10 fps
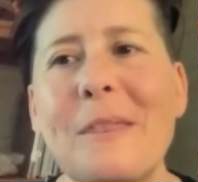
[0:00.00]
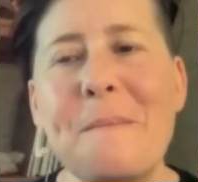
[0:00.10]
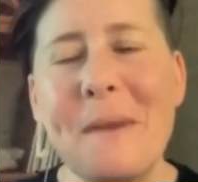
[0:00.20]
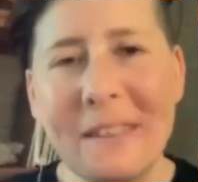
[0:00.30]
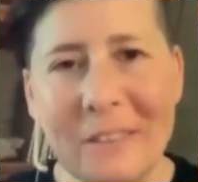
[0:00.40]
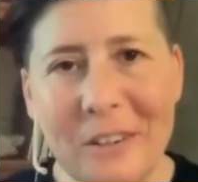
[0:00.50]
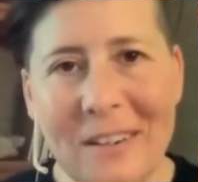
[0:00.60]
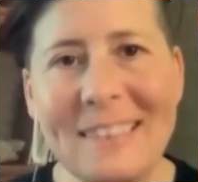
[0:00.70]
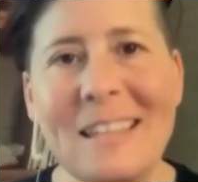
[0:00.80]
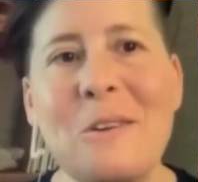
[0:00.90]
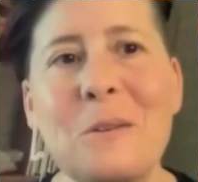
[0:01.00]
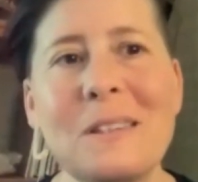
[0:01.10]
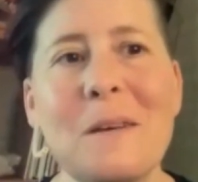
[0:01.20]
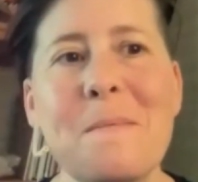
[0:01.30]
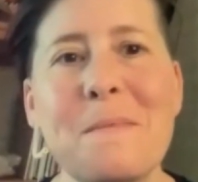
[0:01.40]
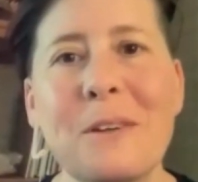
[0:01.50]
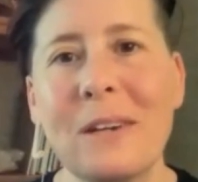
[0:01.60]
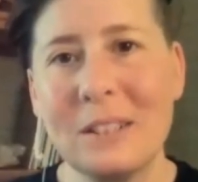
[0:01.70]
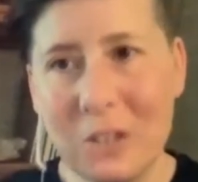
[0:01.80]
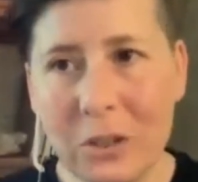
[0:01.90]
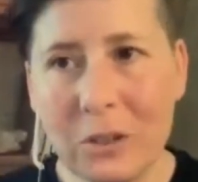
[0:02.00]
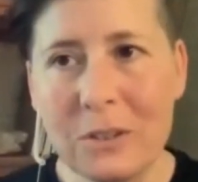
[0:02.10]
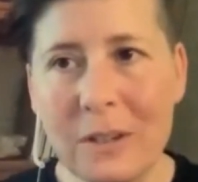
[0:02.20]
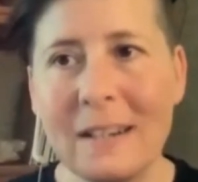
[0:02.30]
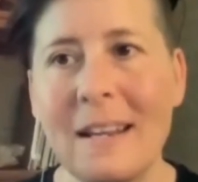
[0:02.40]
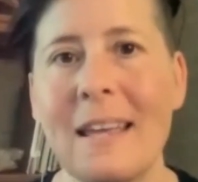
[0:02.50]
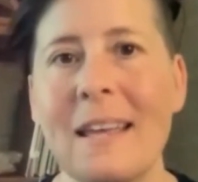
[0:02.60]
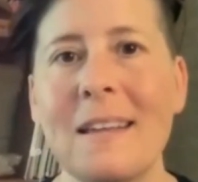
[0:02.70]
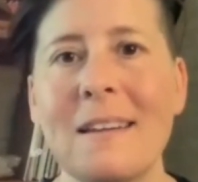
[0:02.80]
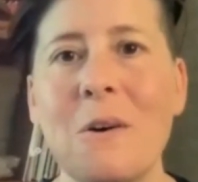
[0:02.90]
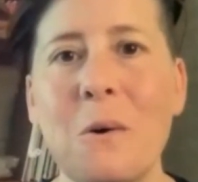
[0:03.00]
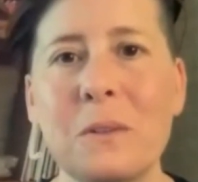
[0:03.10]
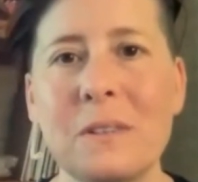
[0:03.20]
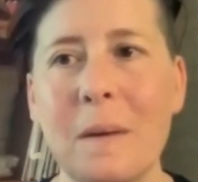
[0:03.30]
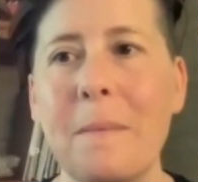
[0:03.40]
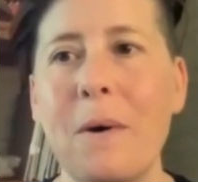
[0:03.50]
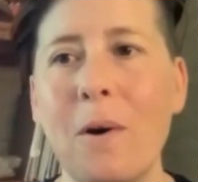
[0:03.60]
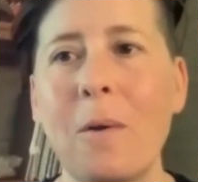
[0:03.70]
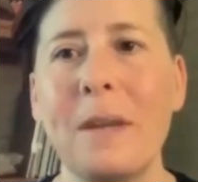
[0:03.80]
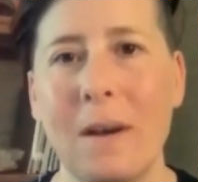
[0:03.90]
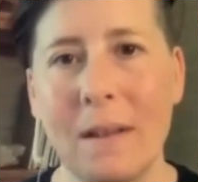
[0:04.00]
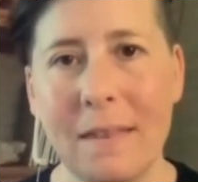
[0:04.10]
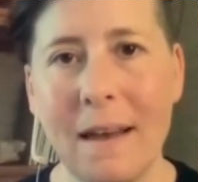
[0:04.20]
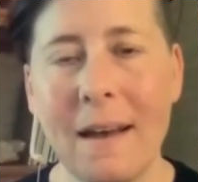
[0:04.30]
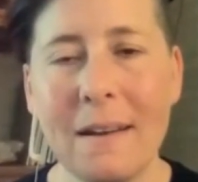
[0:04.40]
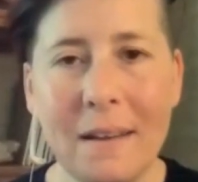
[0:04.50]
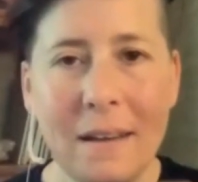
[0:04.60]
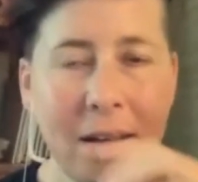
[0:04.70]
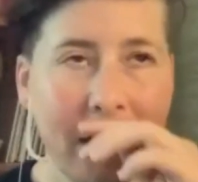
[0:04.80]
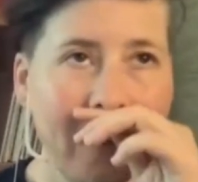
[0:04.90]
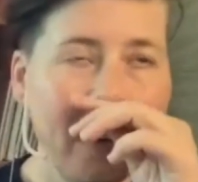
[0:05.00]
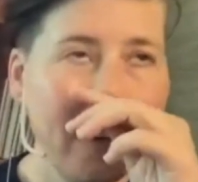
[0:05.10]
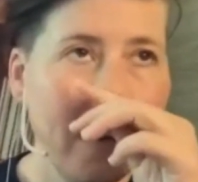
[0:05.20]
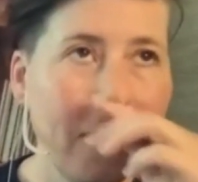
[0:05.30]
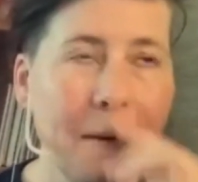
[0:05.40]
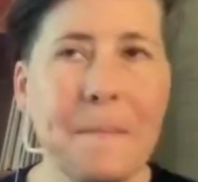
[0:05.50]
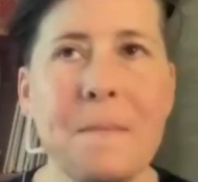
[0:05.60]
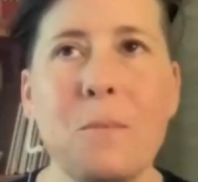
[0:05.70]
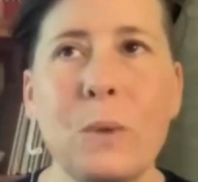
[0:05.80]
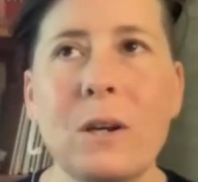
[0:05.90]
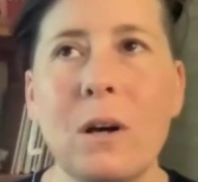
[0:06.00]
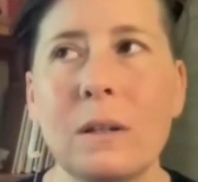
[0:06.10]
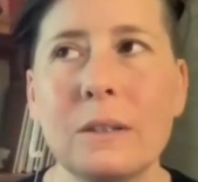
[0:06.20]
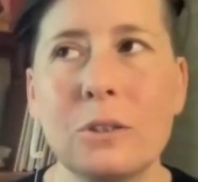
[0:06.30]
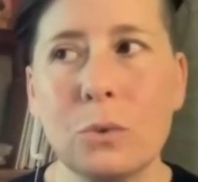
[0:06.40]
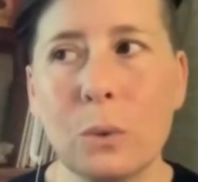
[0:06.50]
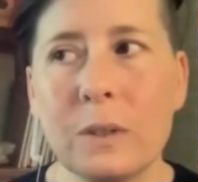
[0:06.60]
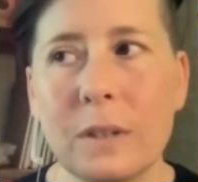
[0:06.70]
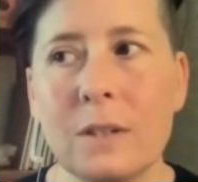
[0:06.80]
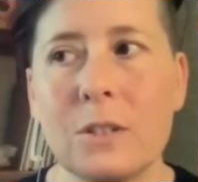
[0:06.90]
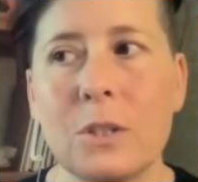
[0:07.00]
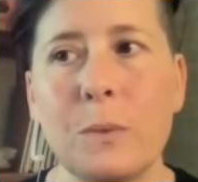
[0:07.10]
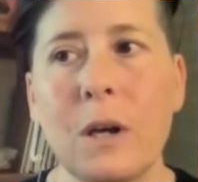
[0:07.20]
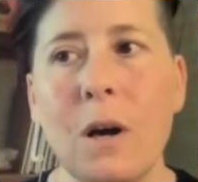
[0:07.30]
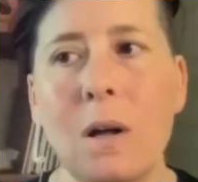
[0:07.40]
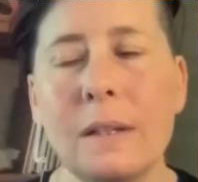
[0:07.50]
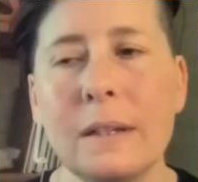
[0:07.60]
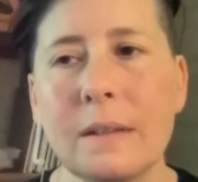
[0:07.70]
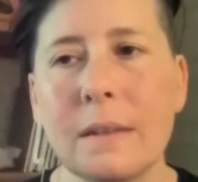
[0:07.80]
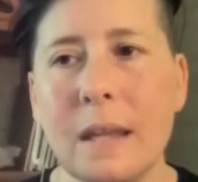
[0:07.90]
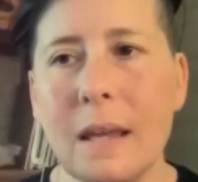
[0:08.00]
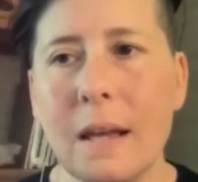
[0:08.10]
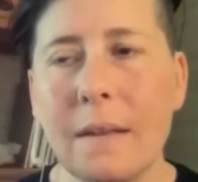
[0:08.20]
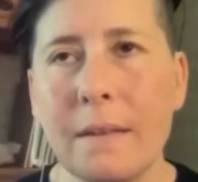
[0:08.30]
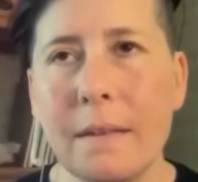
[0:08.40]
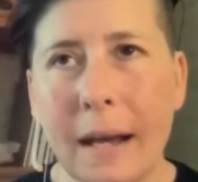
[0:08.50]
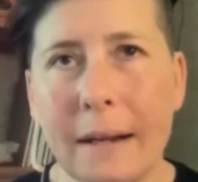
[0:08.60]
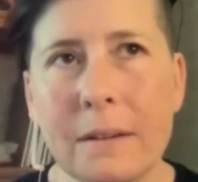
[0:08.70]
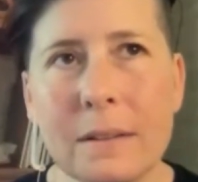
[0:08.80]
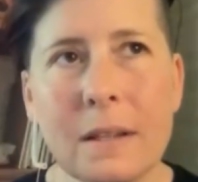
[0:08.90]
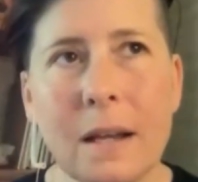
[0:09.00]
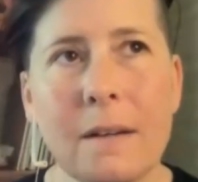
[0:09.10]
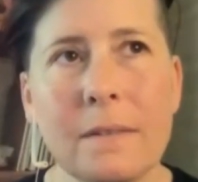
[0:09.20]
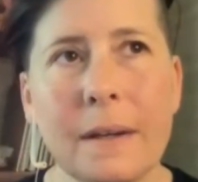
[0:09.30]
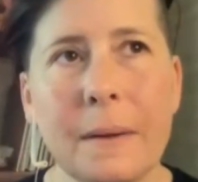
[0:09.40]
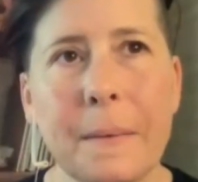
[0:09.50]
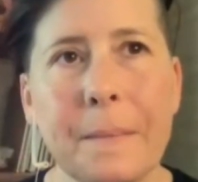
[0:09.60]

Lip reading: the mother and then holds up the grandchildren and holds up all beyond that. We call it source energy. We call it the iron is kind of like